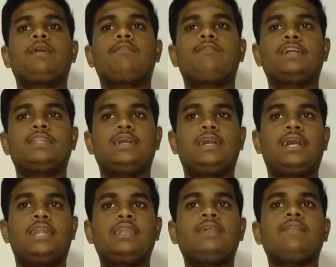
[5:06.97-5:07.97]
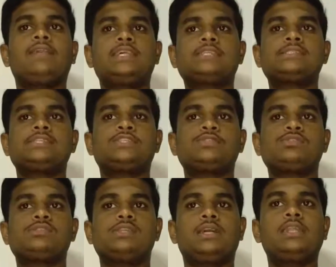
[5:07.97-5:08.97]
And the next issue
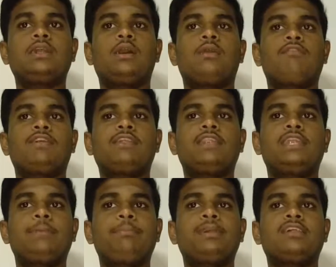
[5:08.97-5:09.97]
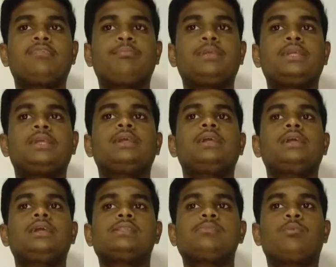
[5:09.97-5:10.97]
is that whether DPSP
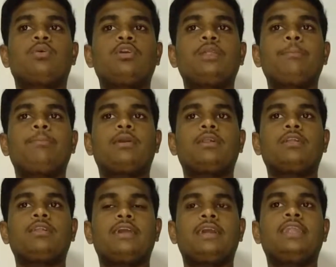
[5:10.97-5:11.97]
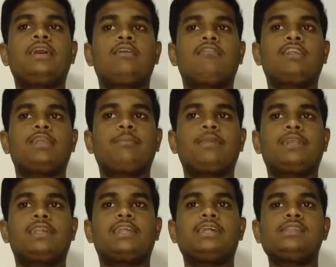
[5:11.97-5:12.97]
is more important than
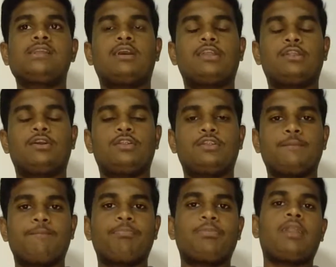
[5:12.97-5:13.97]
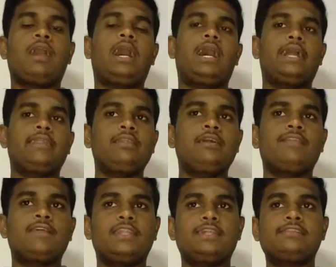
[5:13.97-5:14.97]
fundamental rights or not. And
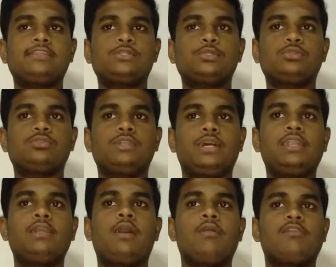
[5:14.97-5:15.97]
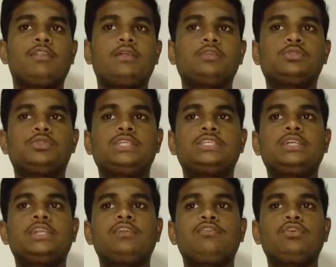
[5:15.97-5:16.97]
the next issue is that whether judicial
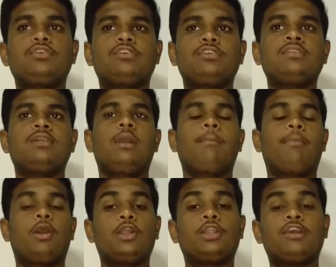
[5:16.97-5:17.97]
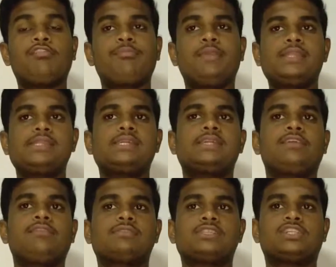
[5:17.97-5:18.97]
review is part of basic
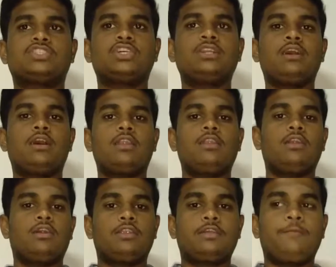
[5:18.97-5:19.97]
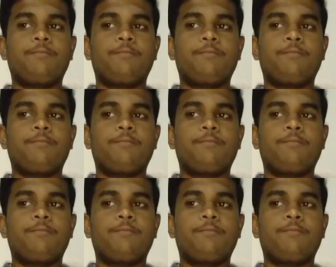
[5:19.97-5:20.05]
structure or not.